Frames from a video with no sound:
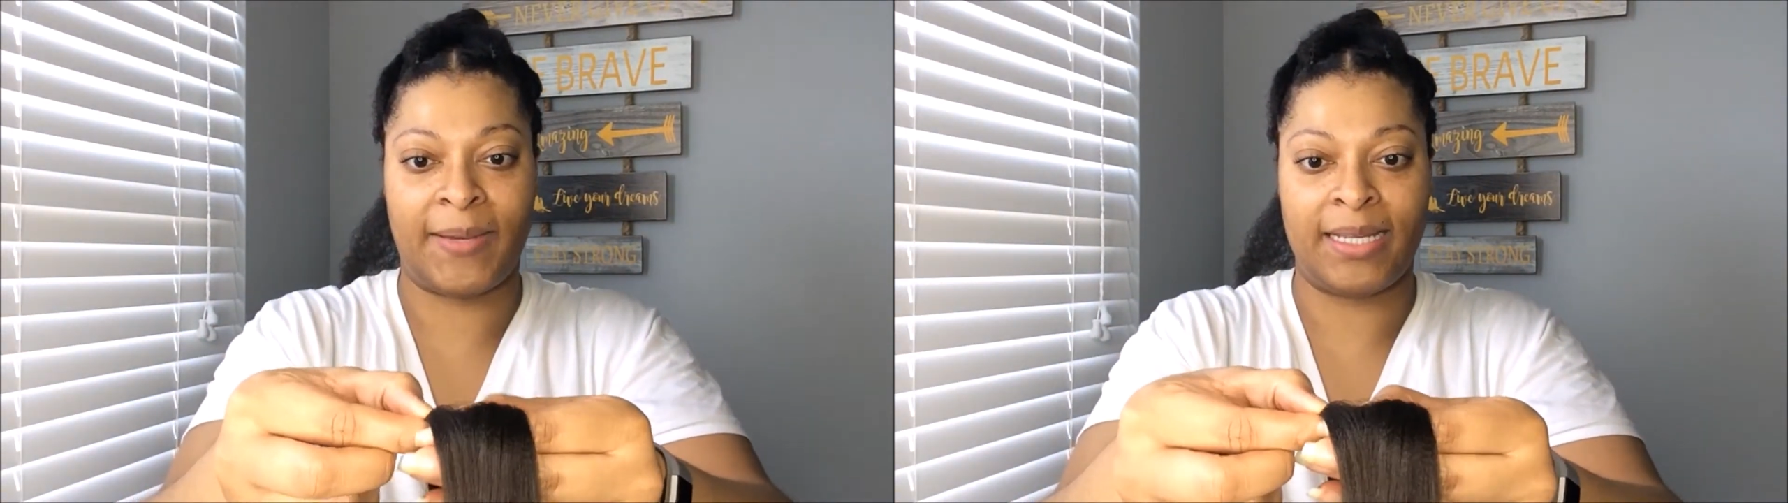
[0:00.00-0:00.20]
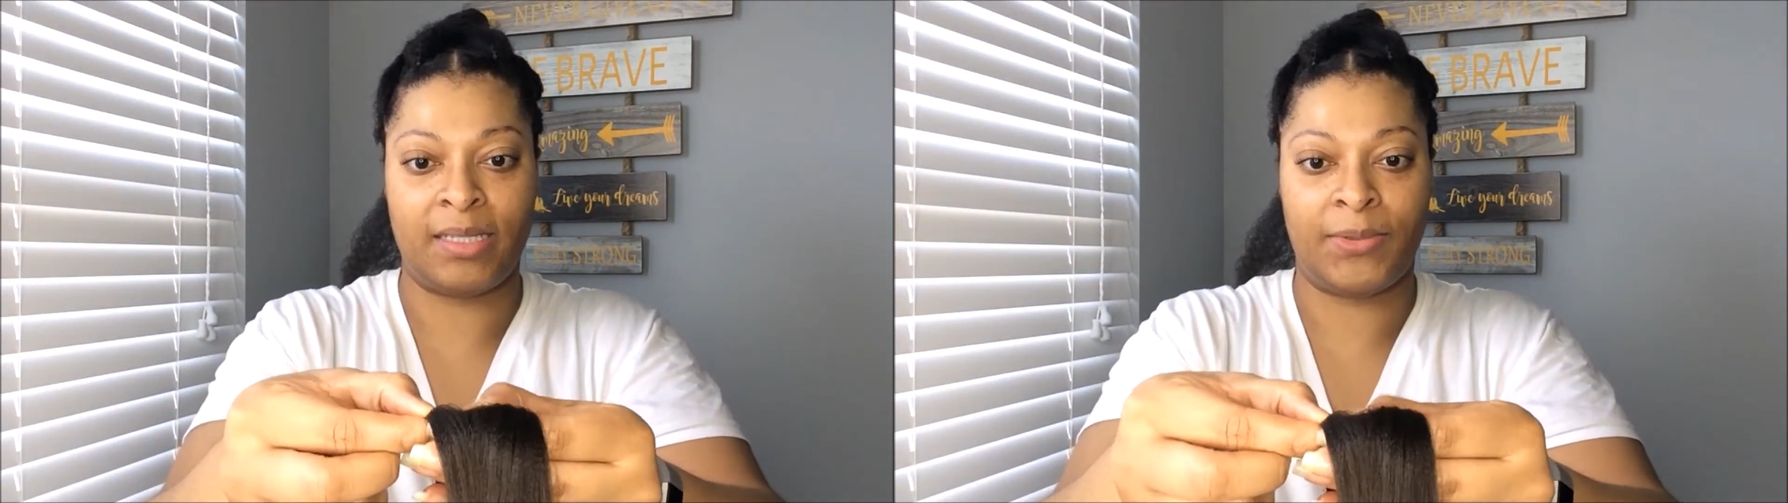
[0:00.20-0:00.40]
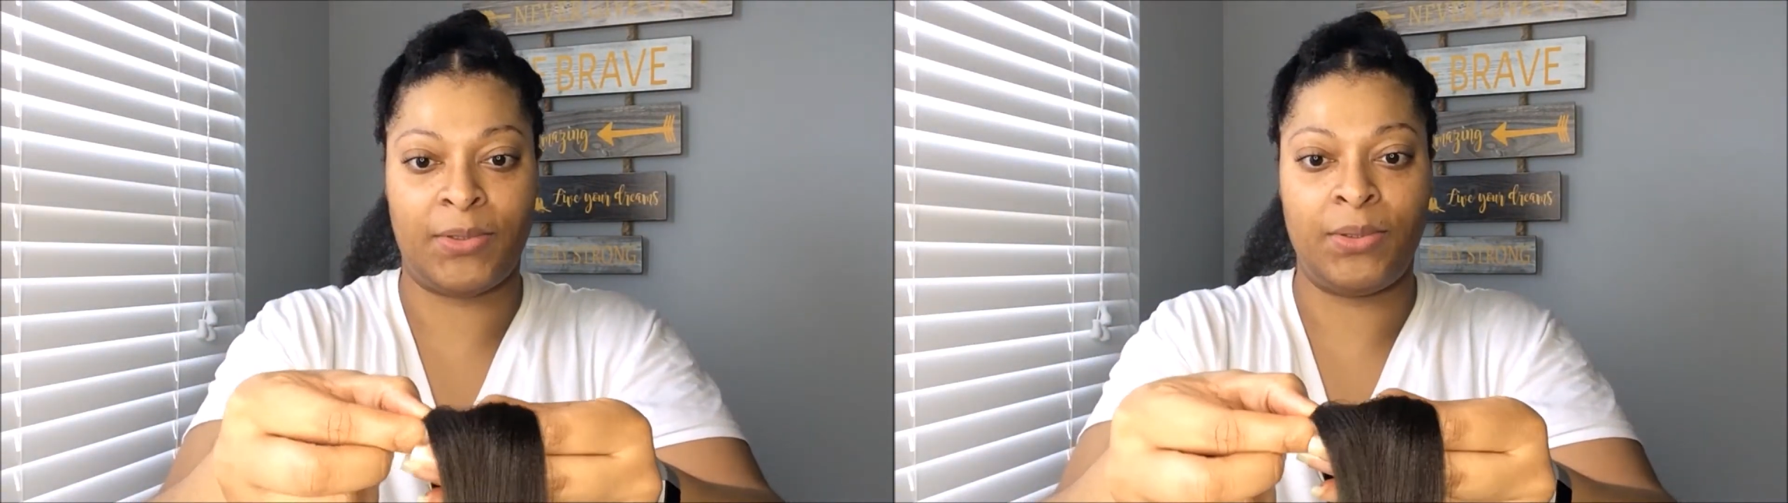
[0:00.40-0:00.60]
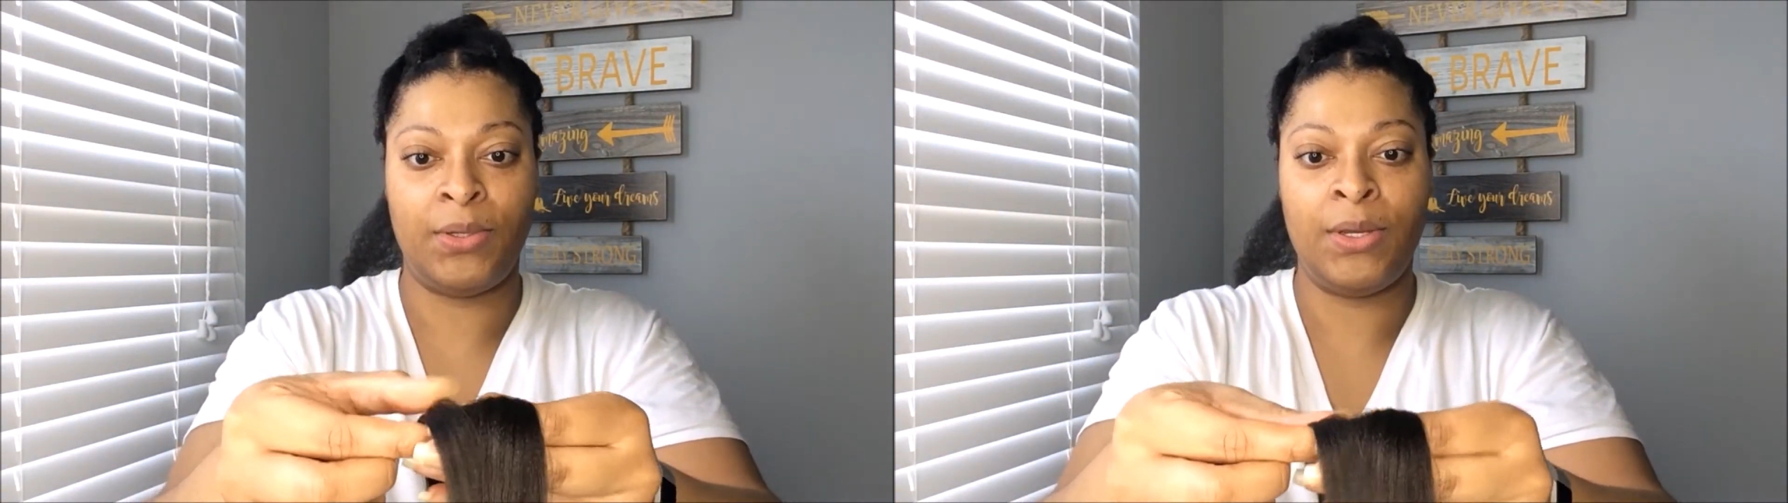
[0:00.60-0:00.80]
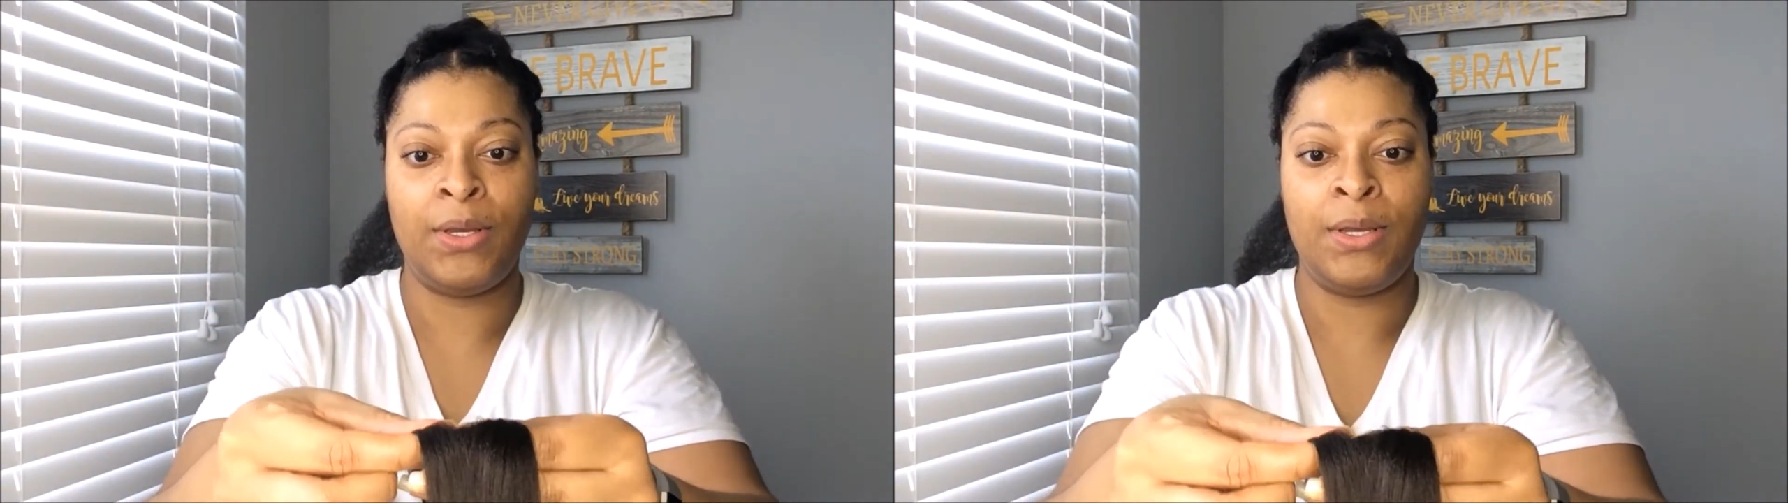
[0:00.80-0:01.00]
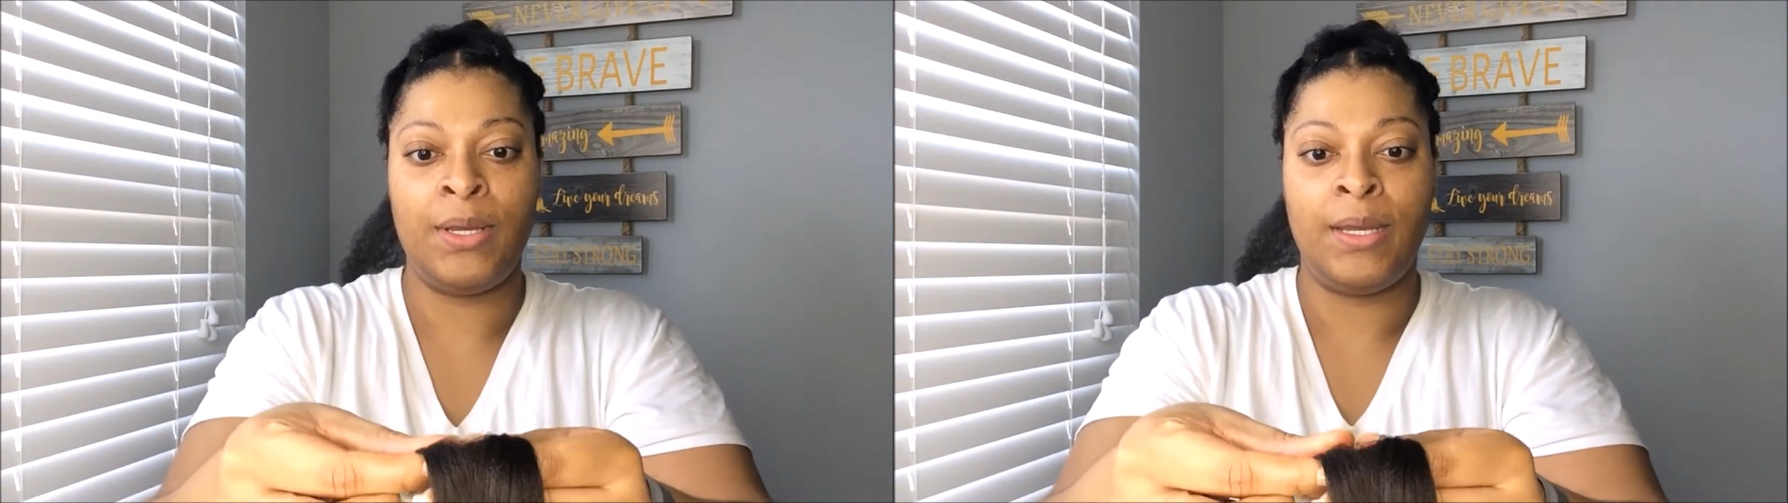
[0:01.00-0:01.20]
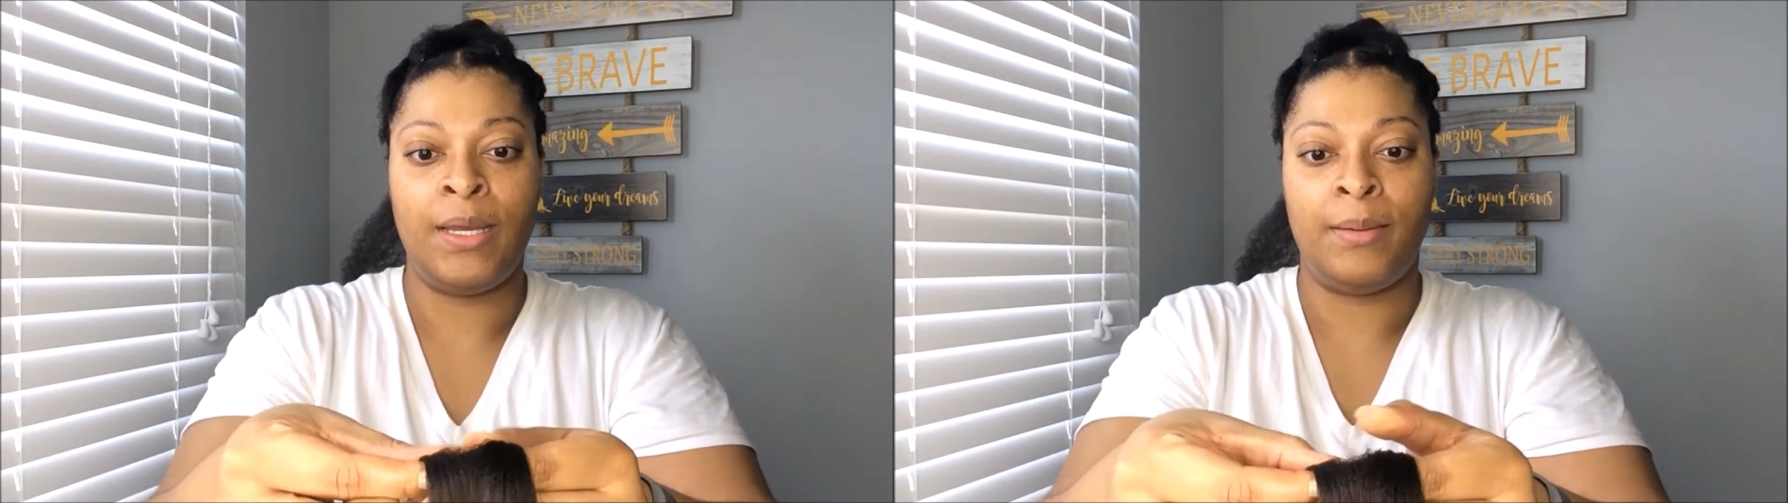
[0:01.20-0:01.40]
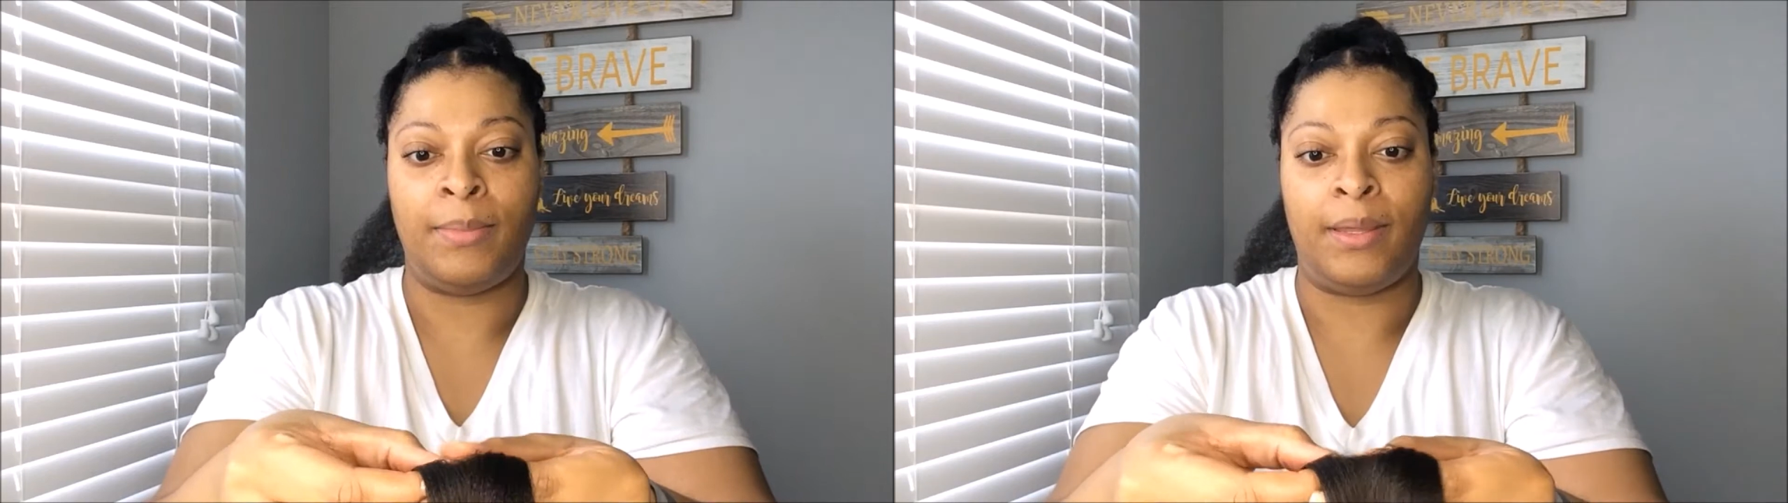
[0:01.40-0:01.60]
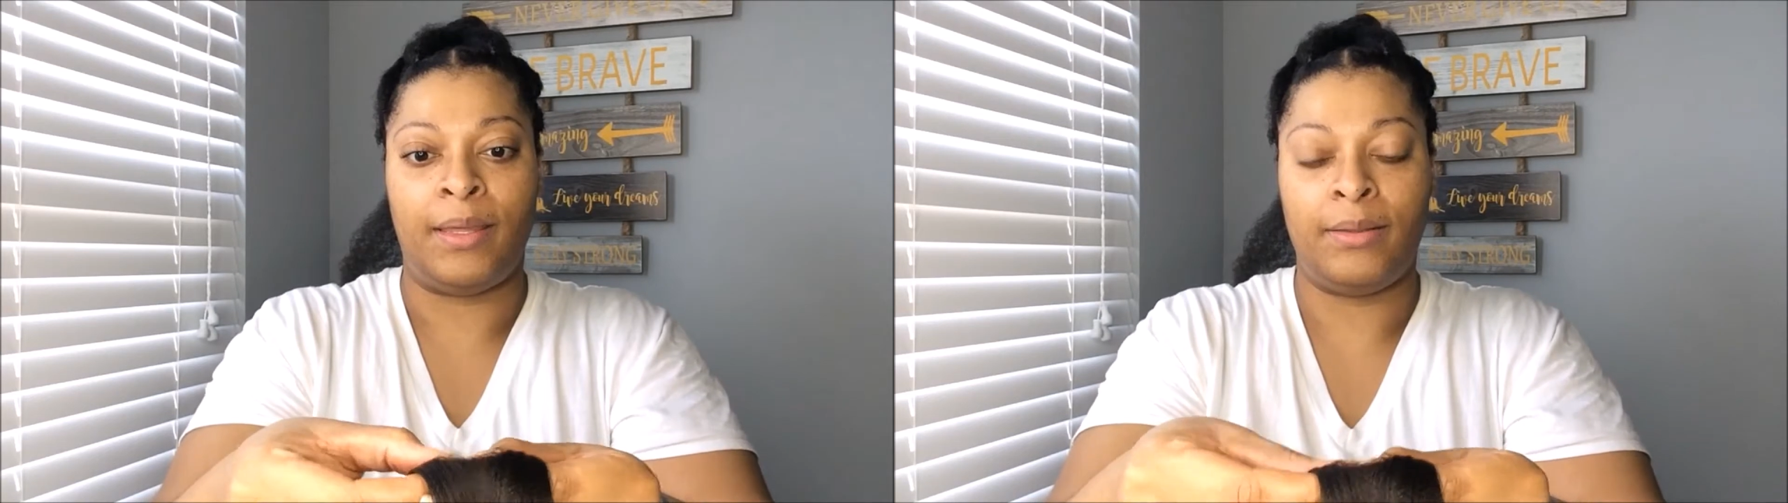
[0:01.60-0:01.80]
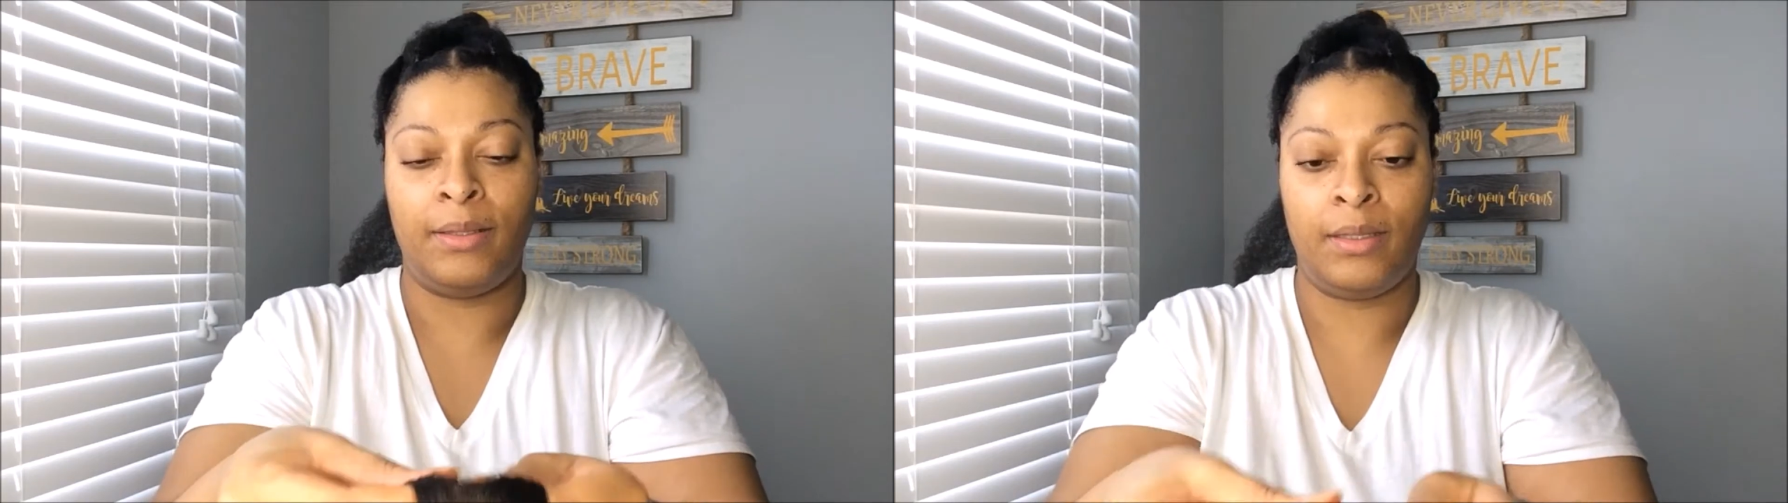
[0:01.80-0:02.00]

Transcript: possible, but